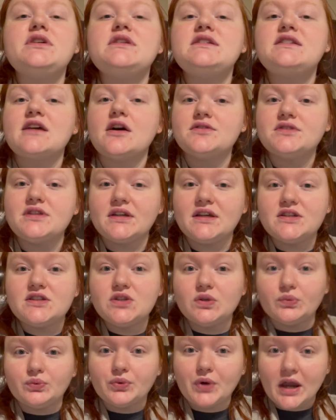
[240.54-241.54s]
sounds like it's
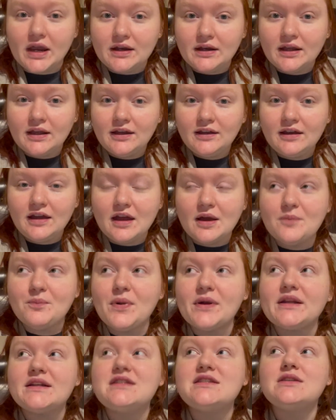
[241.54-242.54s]
raining,
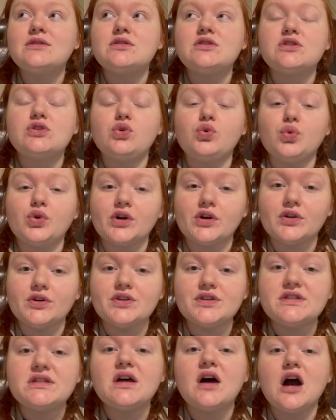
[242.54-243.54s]
but it's the
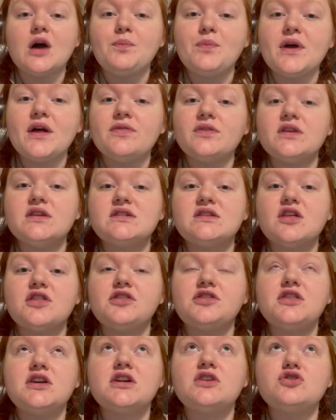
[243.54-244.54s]
squirrels up in these
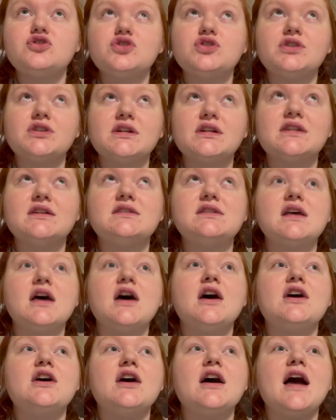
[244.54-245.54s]
thick trees
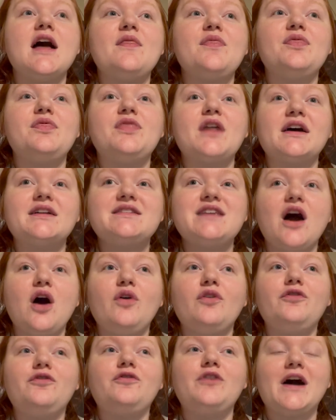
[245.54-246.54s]
and that's how
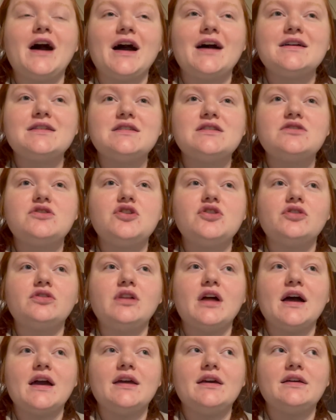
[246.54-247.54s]
fast they're
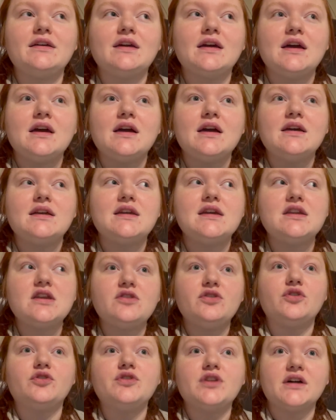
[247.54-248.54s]
like getting
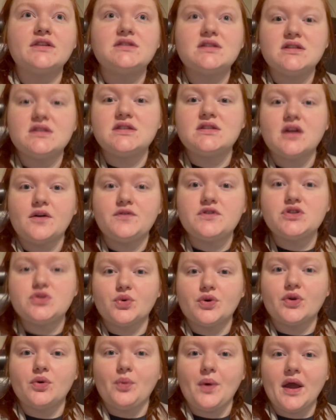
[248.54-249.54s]
their nuts and stuff
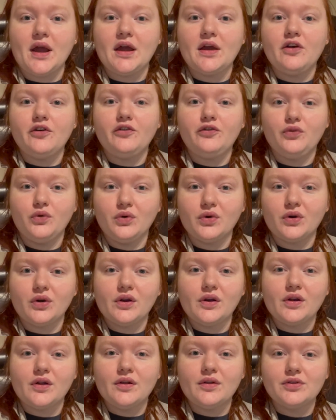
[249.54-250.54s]
stored away
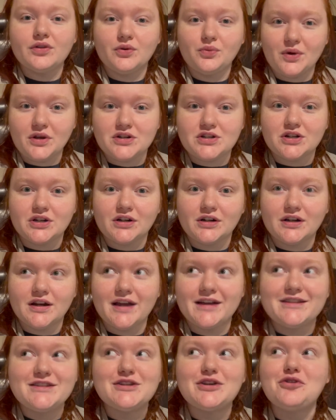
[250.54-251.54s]
for the winter.
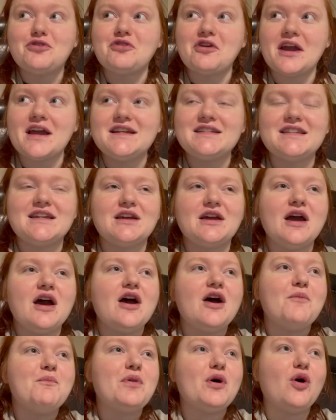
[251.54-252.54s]
It's crazy,
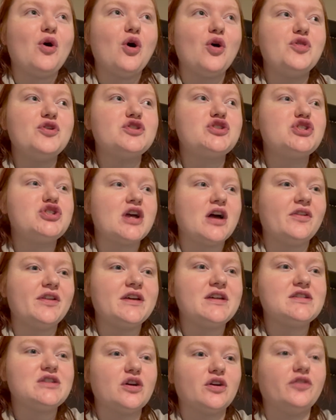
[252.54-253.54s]
but all the
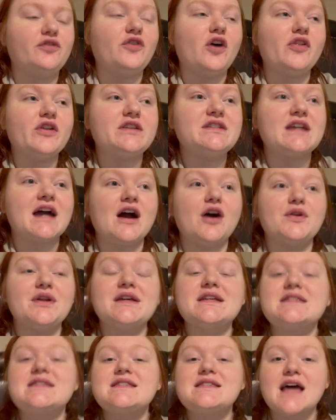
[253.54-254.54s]
shellings are falling down.
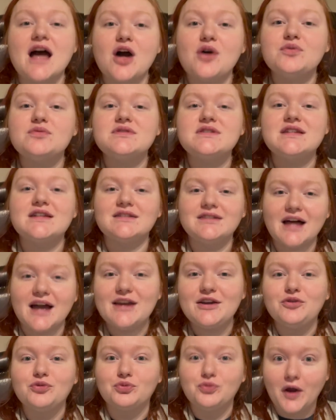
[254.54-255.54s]
It sounds
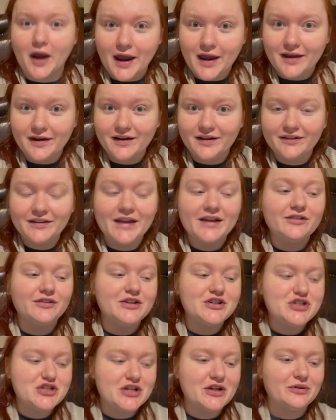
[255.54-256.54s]
like rain, like
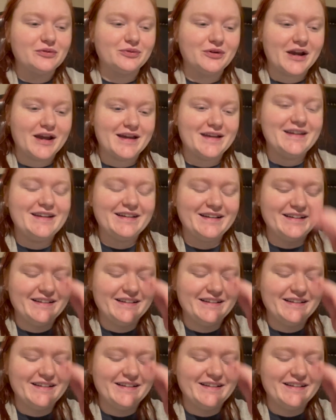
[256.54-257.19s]
legit rain.